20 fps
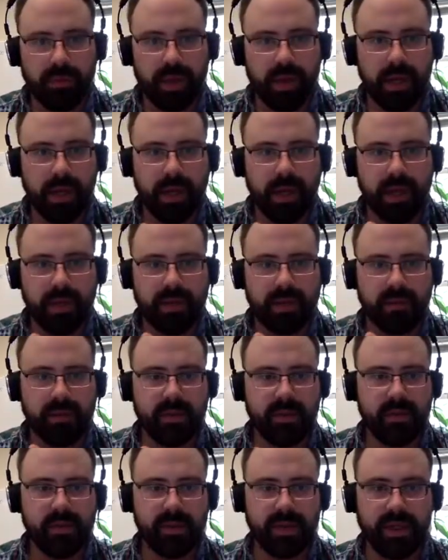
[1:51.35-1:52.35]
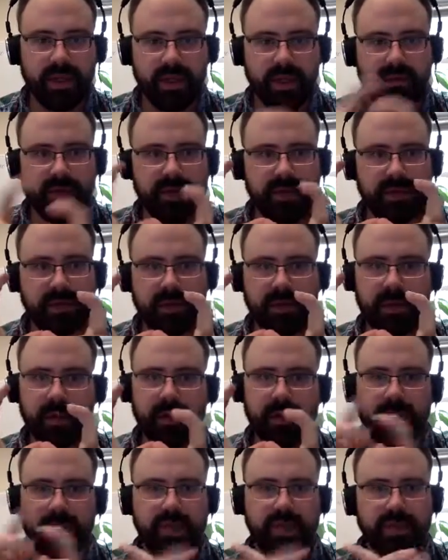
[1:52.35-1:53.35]
and sometimes you can give a little
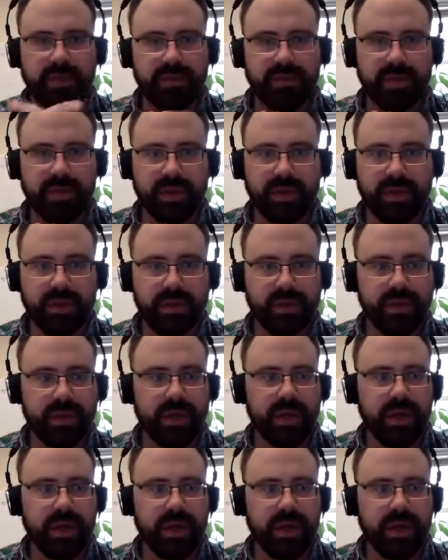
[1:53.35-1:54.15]
donation for those.